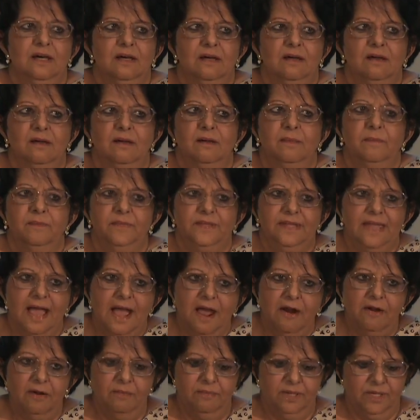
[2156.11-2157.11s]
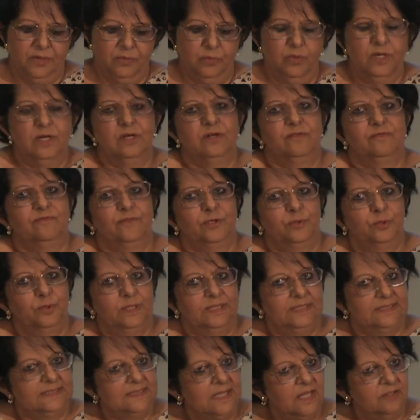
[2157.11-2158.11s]
Um, the Arabic
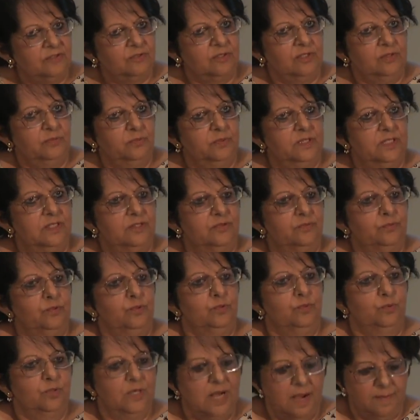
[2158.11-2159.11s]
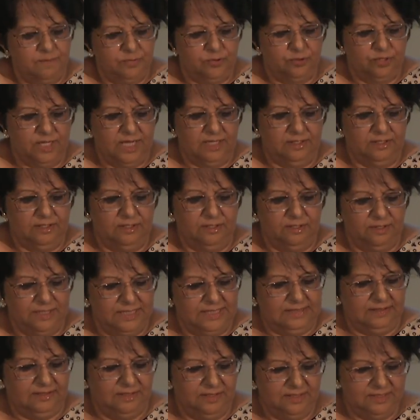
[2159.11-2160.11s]
worldview and the Sanskrit worldview come together
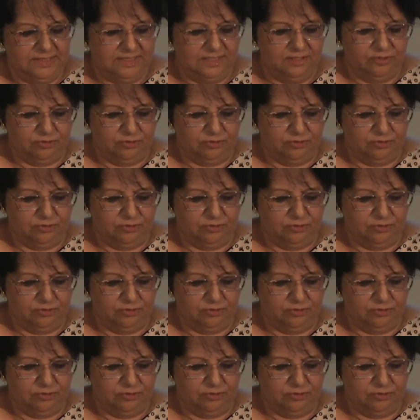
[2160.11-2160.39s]
in this